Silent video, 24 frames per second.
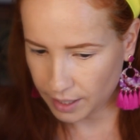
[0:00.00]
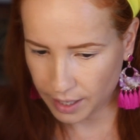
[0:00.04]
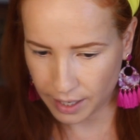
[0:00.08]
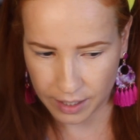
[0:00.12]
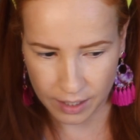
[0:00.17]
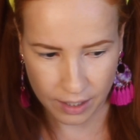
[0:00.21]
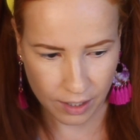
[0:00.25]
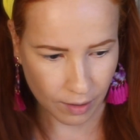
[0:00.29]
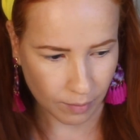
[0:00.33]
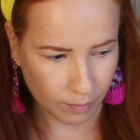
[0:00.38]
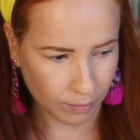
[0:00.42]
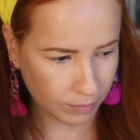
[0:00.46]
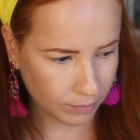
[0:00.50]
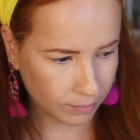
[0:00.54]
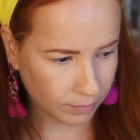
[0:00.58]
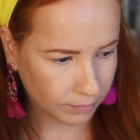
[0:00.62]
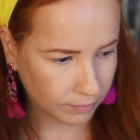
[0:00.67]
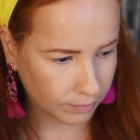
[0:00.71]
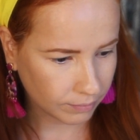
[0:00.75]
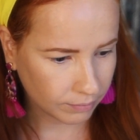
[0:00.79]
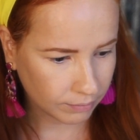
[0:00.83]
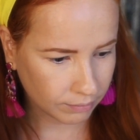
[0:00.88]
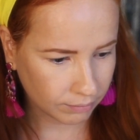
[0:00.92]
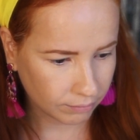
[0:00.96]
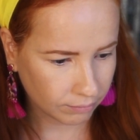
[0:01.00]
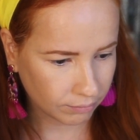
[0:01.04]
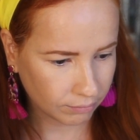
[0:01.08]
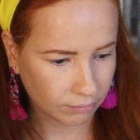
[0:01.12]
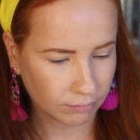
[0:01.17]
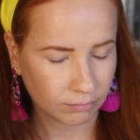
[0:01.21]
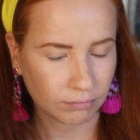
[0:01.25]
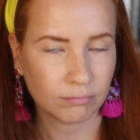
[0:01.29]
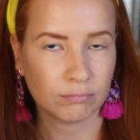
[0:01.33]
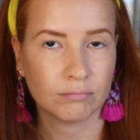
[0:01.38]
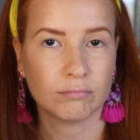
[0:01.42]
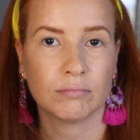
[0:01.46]
ends up
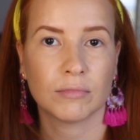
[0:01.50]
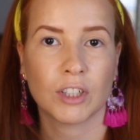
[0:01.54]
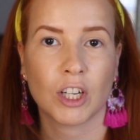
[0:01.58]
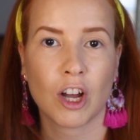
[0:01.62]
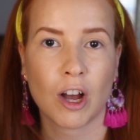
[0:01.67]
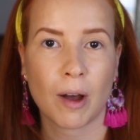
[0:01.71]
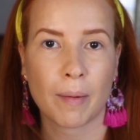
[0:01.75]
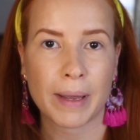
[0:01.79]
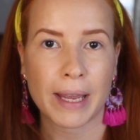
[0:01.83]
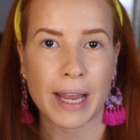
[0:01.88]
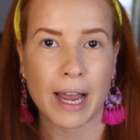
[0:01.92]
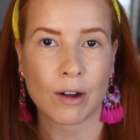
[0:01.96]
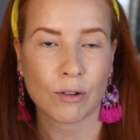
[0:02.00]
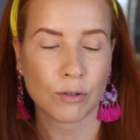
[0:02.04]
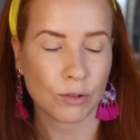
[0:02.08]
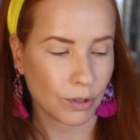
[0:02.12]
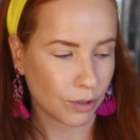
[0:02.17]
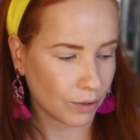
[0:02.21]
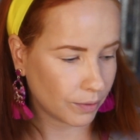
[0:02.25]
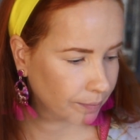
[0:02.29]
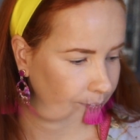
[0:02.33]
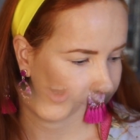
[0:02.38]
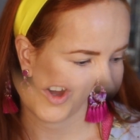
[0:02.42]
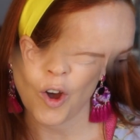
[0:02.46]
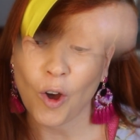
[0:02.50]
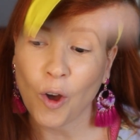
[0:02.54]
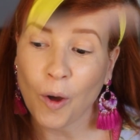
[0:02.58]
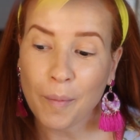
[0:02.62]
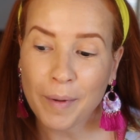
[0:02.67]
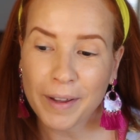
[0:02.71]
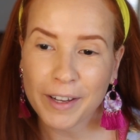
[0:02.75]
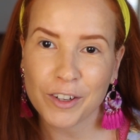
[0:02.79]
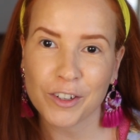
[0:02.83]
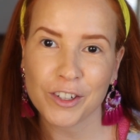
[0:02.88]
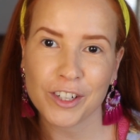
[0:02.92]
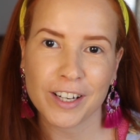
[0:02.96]
coming out. Oh
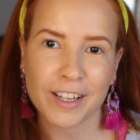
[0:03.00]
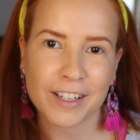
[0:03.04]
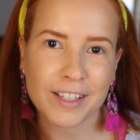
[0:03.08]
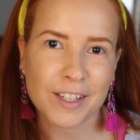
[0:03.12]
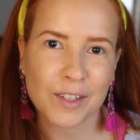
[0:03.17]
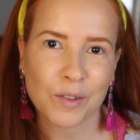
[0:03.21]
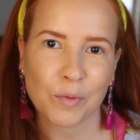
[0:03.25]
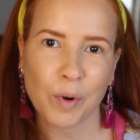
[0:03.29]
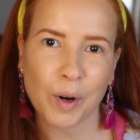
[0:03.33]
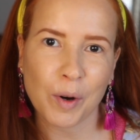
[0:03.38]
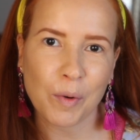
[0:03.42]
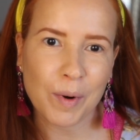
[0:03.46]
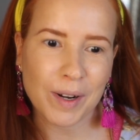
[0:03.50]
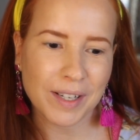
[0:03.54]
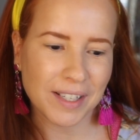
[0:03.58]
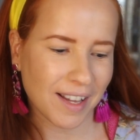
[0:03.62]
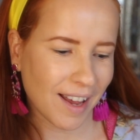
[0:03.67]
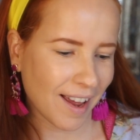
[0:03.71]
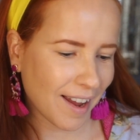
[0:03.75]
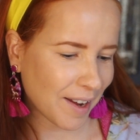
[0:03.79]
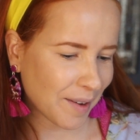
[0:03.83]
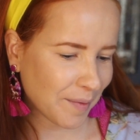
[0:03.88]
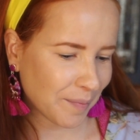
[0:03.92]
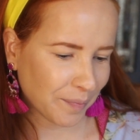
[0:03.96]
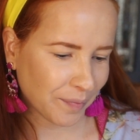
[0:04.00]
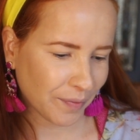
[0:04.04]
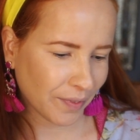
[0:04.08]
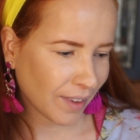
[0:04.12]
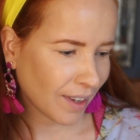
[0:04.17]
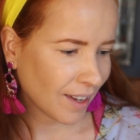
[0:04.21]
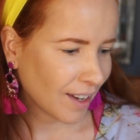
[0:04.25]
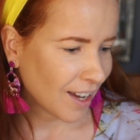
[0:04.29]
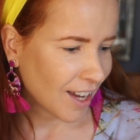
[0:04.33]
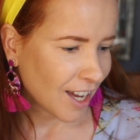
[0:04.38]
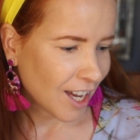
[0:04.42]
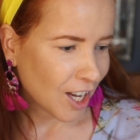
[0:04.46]
my goodness, where was I?
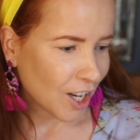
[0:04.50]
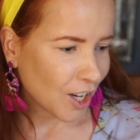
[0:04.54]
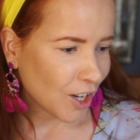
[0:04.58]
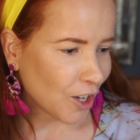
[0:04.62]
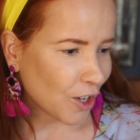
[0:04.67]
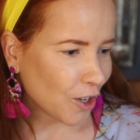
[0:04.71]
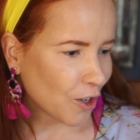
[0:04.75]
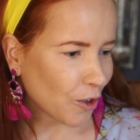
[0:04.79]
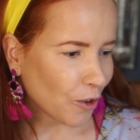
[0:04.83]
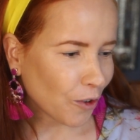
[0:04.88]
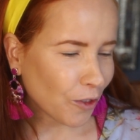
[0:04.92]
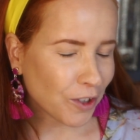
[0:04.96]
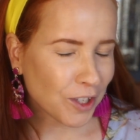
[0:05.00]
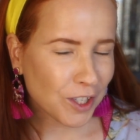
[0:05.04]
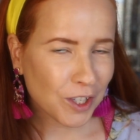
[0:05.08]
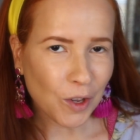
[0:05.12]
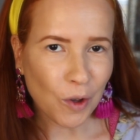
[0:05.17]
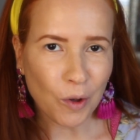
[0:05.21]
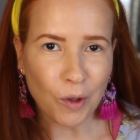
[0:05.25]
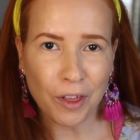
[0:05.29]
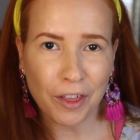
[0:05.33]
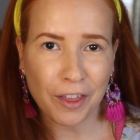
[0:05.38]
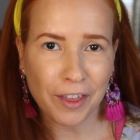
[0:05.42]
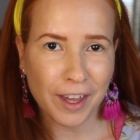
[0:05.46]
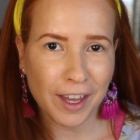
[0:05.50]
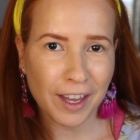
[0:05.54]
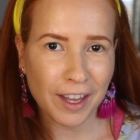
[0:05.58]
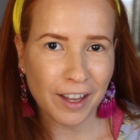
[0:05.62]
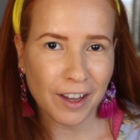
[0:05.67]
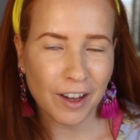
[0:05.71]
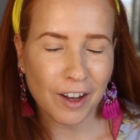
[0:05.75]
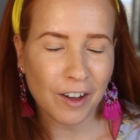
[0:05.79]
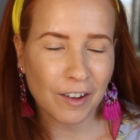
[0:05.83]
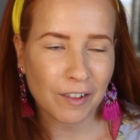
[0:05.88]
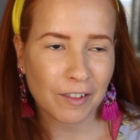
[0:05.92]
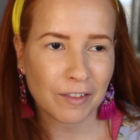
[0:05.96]
You know, this whole
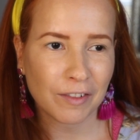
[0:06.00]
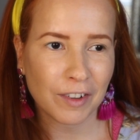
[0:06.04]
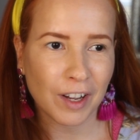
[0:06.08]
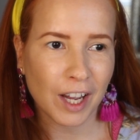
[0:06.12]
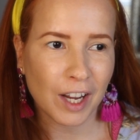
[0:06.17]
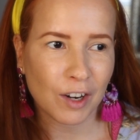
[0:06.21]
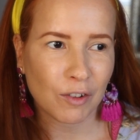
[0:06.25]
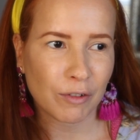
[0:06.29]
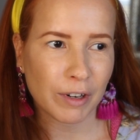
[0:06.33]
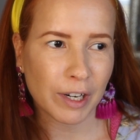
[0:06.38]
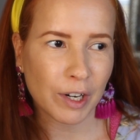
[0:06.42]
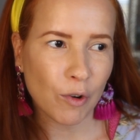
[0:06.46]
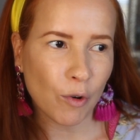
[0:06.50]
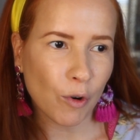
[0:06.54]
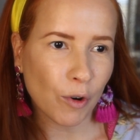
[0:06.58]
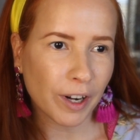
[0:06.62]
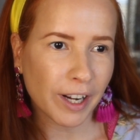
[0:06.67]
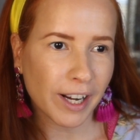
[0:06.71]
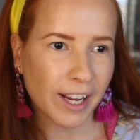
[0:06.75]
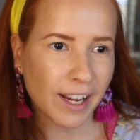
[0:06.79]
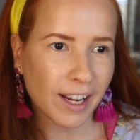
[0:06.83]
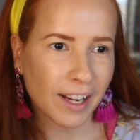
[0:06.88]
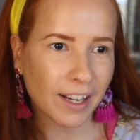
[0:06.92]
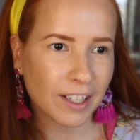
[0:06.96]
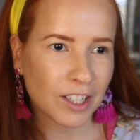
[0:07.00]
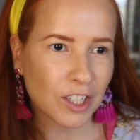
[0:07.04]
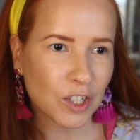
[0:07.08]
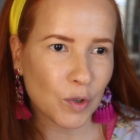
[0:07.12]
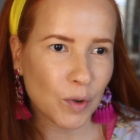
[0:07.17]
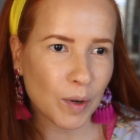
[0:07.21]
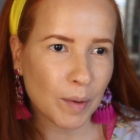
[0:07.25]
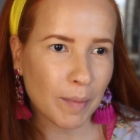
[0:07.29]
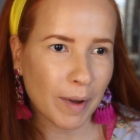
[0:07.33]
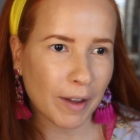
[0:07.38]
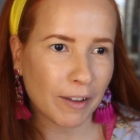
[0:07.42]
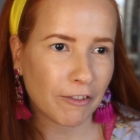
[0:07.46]
thing of recording and
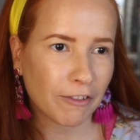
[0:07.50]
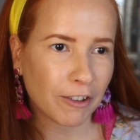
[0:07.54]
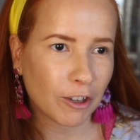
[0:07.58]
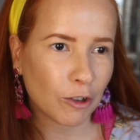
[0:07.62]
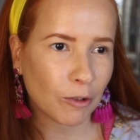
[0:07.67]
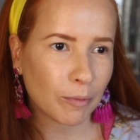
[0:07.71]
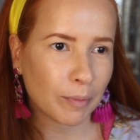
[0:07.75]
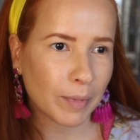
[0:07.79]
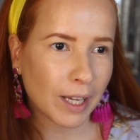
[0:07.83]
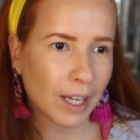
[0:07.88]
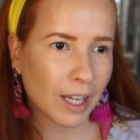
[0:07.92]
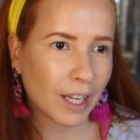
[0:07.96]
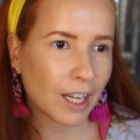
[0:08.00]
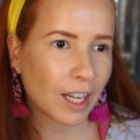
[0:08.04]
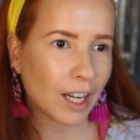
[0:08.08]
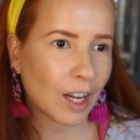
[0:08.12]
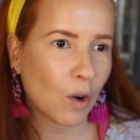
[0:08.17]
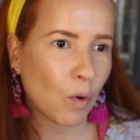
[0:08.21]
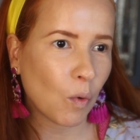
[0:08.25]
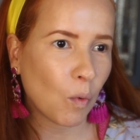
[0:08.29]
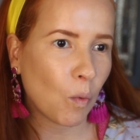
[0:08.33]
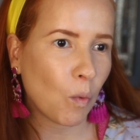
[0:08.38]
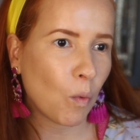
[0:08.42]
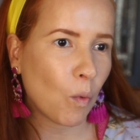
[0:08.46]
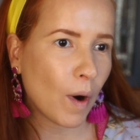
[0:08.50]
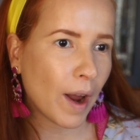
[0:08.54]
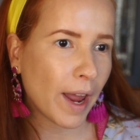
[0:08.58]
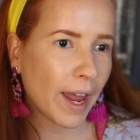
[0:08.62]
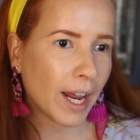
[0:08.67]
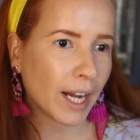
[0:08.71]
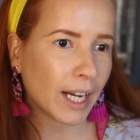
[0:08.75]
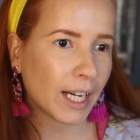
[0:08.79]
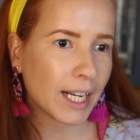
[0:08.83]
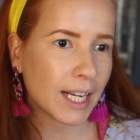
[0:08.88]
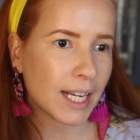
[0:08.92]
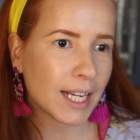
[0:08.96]
doing my filming
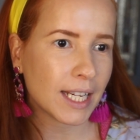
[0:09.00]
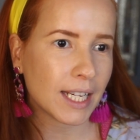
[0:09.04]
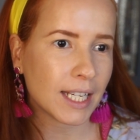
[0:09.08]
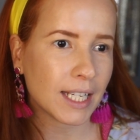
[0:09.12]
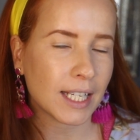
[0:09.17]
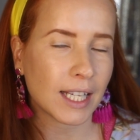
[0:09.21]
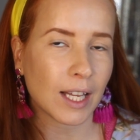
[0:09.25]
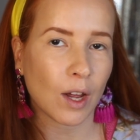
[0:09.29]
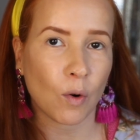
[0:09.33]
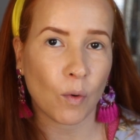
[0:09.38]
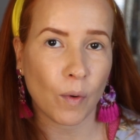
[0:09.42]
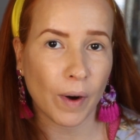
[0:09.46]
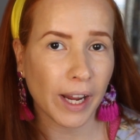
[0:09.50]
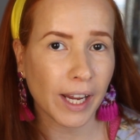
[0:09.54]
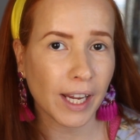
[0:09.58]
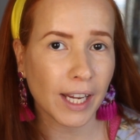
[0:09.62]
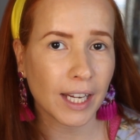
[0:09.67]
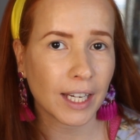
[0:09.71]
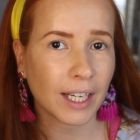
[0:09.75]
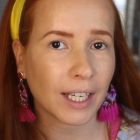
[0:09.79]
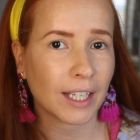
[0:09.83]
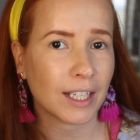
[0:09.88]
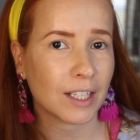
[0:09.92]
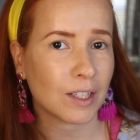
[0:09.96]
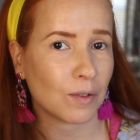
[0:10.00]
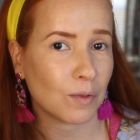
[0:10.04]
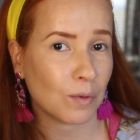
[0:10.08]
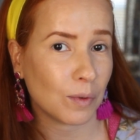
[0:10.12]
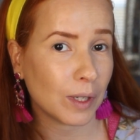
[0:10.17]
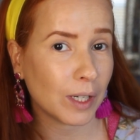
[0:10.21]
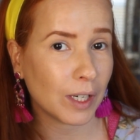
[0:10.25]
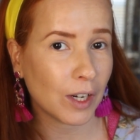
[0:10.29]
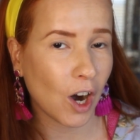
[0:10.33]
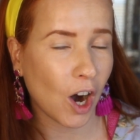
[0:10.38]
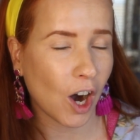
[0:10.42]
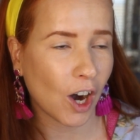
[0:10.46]
when he's awake is
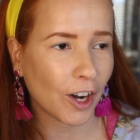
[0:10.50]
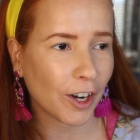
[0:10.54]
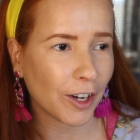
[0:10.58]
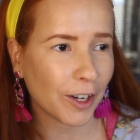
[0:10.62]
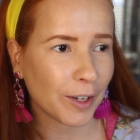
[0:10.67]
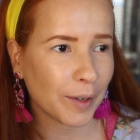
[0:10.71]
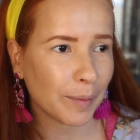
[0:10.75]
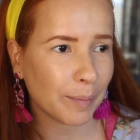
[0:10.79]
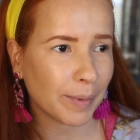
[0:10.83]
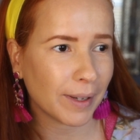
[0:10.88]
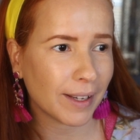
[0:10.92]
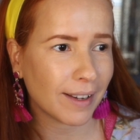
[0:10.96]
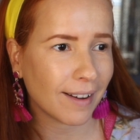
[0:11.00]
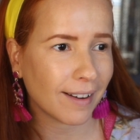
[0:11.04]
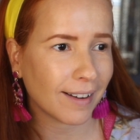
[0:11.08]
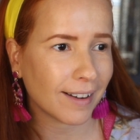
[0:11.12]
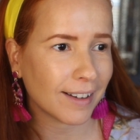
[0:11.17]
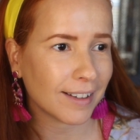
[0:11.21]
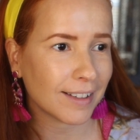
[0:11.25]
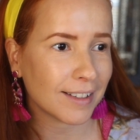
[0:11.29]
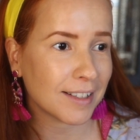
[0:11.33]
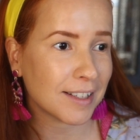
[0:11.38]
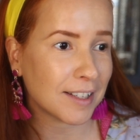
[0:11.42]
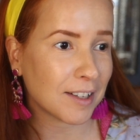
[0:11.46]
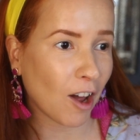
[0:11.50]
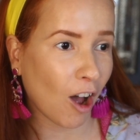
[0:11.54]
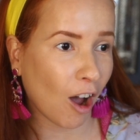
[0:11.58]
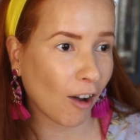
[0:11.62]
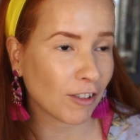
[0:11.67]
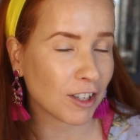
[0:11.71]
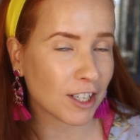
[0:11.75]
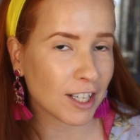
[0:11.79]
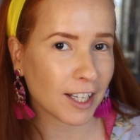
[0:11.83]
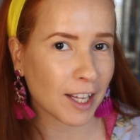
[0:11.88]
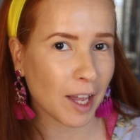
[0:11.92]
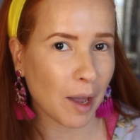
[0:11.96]
really hard, because
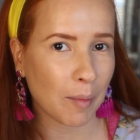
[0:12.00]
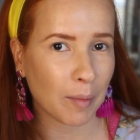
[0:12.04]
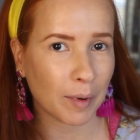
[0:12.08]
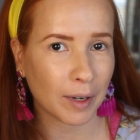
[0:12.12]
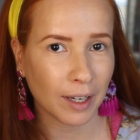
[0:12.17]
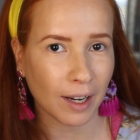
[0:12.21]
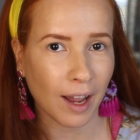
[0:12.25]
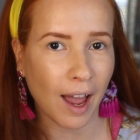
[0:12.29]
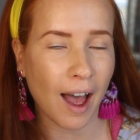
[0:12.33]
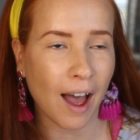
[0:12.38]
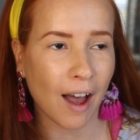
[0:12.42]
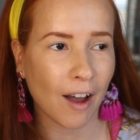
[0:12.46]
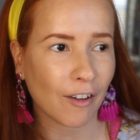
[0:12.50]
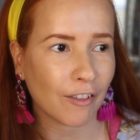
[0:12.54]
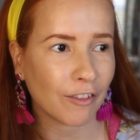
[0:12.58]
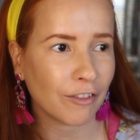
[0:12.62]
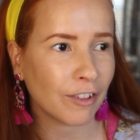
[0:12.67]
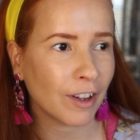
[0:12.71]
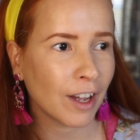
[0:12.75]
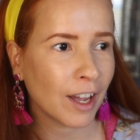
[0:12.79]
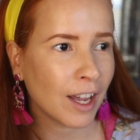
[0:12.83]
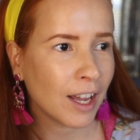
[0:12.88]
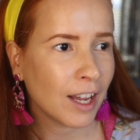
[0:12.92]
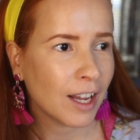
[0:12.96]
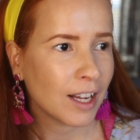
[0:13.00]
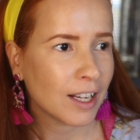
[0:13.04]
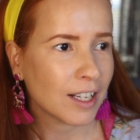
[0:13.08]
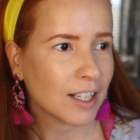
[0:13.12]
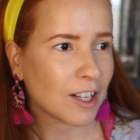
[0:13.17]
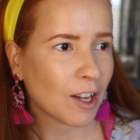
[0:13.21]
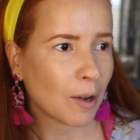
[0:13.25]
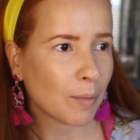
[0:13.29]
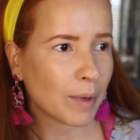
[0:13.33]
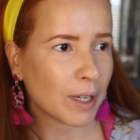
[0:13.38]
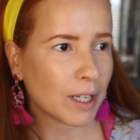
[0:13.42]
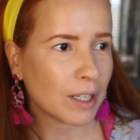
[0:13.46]
obviously I'm gonna have
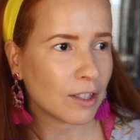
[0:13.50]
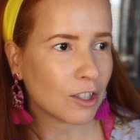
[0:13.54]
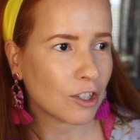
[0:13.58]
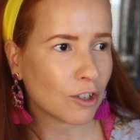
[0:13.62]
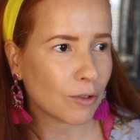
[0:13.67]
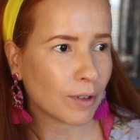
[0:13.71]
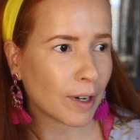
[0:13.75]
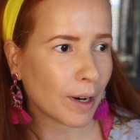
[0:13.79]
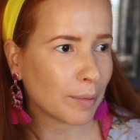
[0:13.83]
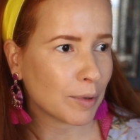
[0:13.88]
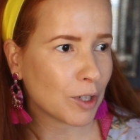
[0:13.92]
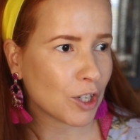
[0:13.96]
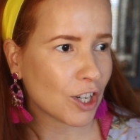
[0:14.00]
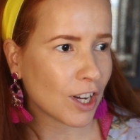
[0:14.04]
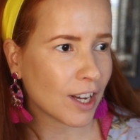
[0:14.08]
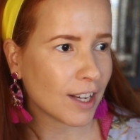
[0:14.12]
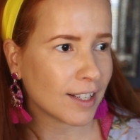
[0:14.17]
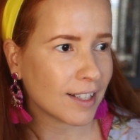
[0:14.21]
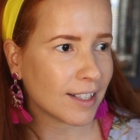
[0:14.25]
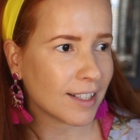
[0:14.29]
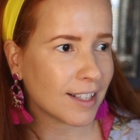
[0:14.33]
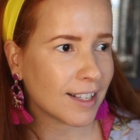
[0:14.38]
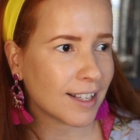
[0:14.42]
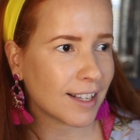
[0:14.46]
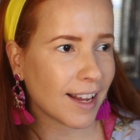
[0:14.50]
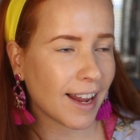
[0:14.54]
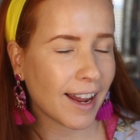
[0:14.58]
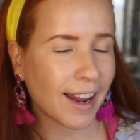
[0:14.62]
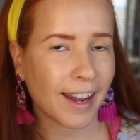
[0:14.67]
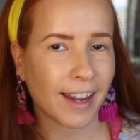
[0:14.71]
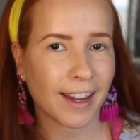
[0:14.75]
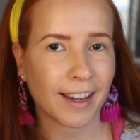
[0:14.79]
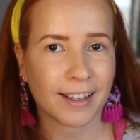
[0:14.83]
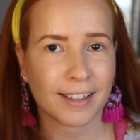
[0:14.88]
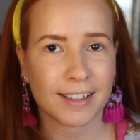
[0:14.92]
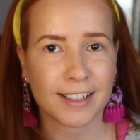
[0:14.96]
some interruptions
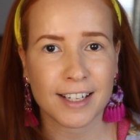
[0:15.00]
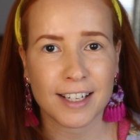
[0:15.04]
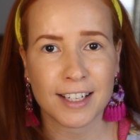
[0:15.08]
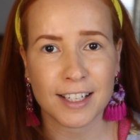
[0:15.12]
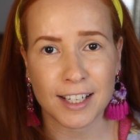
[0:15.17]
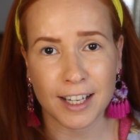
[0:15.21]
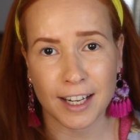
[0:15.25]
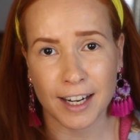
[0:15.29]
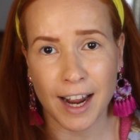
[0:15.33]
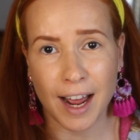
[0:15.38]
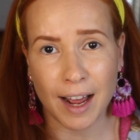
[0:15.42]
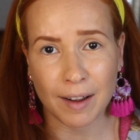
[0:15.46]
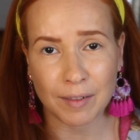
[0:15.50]
and he's gonna